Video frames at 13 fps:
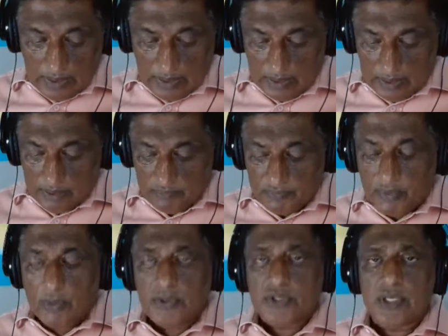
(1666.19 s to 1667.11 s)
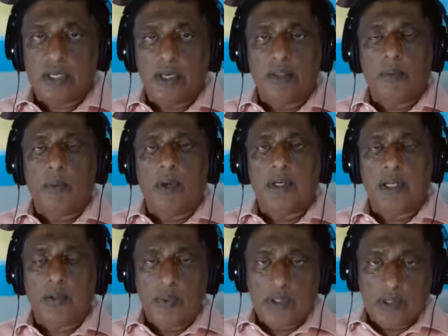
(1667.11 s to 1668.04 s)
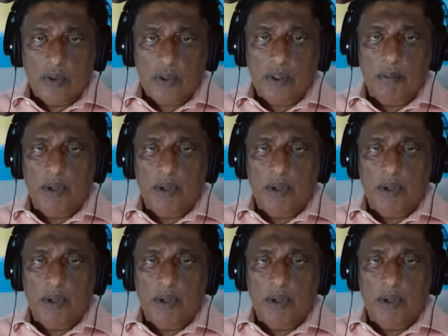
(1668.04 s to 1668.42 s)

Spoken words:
And of course, another one that we talked